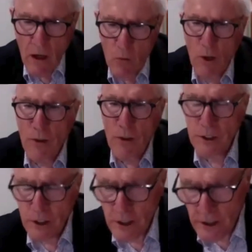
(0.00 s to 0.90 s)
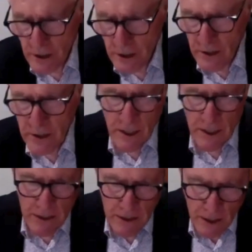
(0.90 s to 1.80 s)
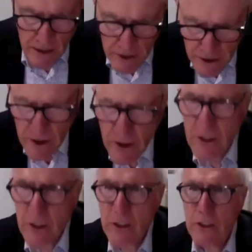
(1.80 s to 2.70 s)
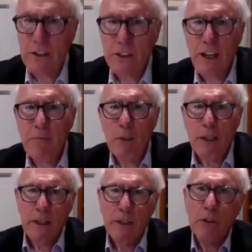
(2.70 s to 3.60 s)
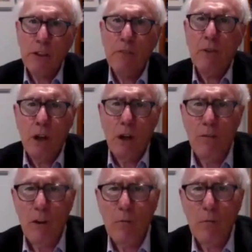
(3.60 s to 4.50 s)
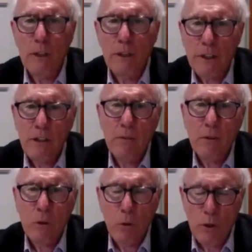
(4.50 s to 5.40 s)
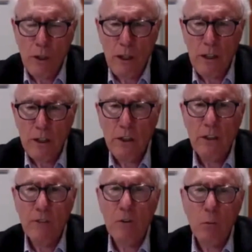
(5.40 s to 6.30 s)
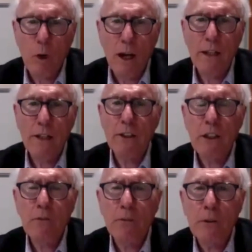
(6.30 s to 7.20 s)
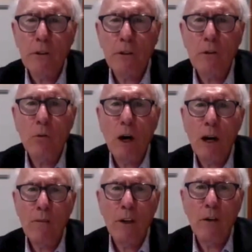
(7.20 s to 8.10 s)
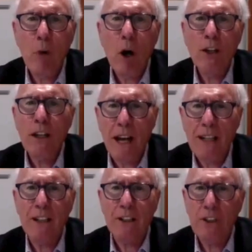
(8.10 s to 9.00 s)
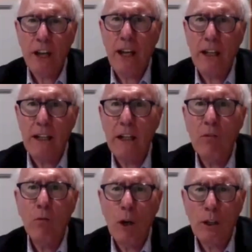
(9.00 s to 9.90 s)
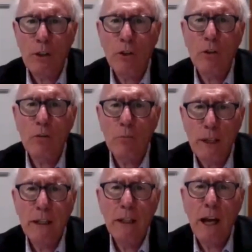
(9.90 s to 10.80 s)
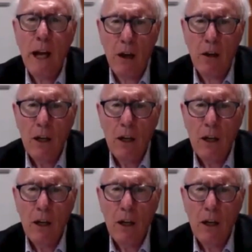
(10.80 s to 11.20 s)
with the citizens, such as citizens' assemblies, several of them, and several organised in a different way, to see if you can arrive at a modern understanding of what it should mean now.